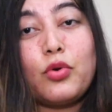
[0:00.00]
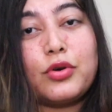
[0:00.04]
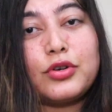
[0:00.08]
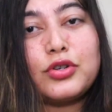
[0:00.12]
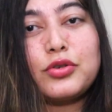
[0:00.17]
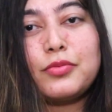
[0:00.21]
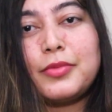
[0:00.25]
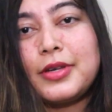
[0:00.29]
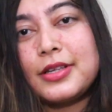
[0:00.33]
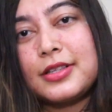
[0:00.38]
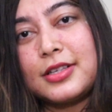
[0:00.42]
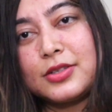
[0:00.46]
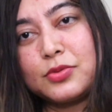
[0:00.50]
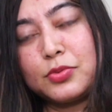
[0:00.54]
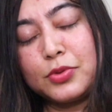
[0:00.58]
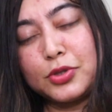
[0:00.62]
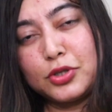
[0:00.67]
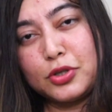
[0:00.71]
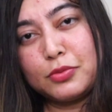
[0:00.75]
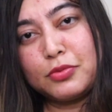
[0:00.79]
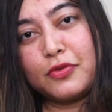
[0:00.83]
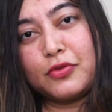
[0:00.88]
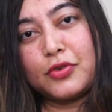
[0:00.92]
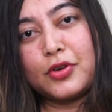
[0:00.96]
I want to make this
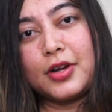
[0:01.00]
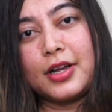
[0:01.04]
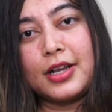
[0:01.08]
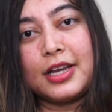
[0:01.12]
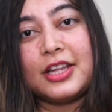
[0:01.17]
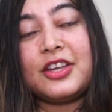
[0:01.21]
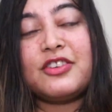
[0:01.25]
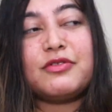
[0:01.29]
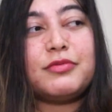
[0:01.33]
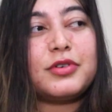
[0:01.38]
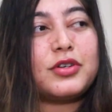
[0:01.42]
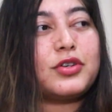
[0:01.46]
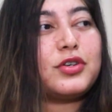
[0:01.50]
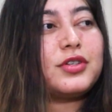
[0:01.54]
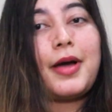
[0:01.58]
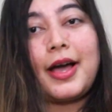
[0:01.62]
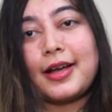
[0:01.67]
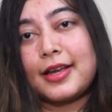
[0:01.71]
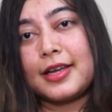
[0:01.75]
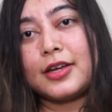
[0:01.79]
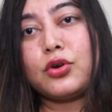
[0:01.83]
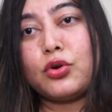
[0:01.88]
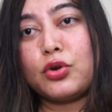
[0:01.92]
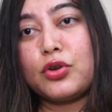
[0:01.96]
video before I leave, because
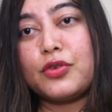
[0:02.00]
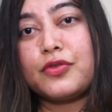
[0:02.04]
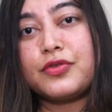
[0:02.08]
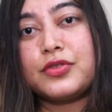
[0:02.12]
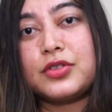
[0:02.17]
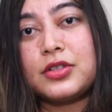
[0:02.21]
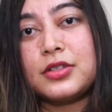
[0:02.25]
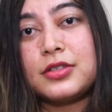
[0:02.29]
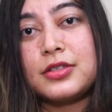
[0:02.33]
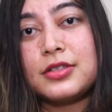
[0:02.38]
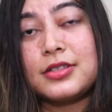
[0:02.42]
packing all of